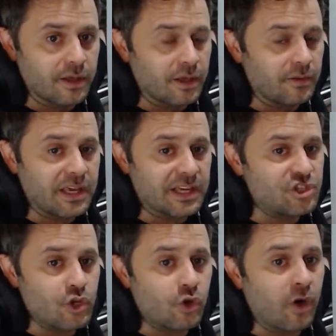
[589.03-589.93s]
Because
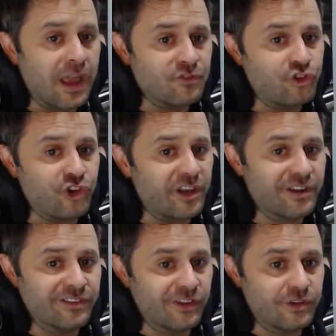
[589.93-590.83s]
you don't have shit
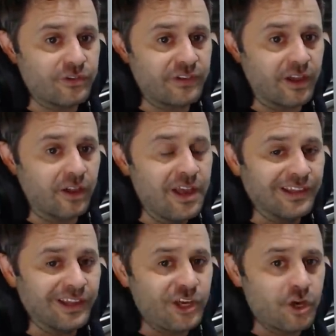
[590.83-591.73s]
until you sell.
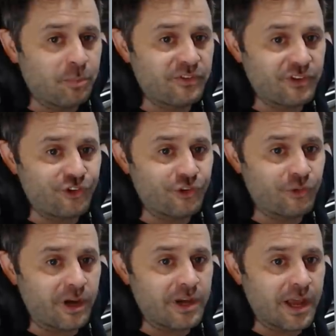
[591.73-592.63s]
Look at your positions
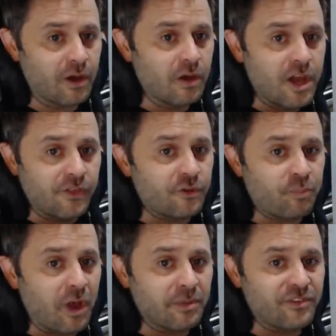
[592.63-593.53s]
right now. There's
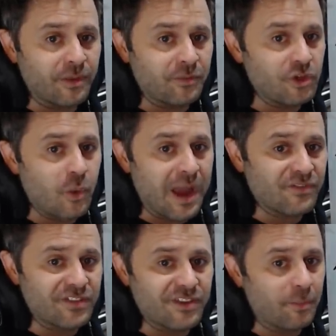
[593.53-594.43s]
probably something you have
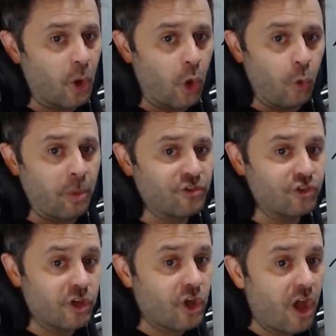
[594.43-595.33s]
that's up a whole bunch. You're
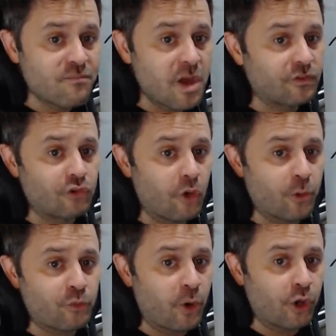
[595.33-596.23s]
like, I've made so
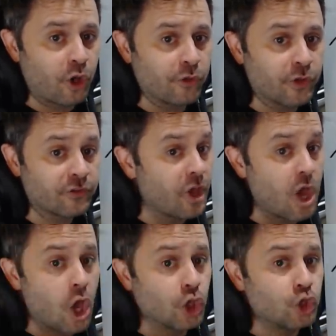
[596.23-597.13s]
much money on this.
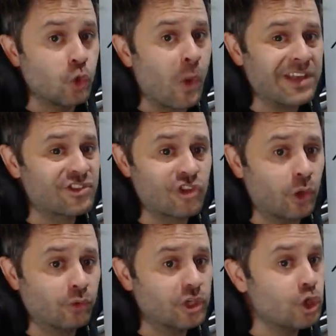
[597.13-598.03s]
You ain't
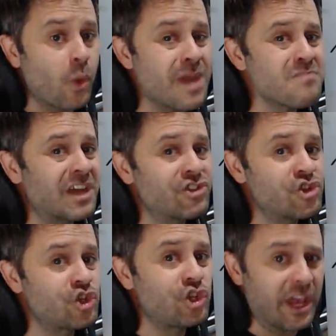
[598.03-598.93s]
sold it. You ain't made
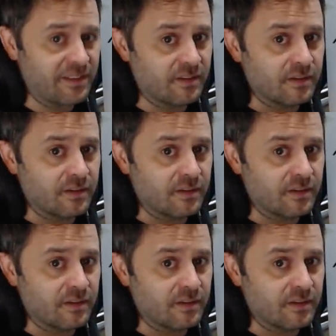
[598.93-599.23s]
shit.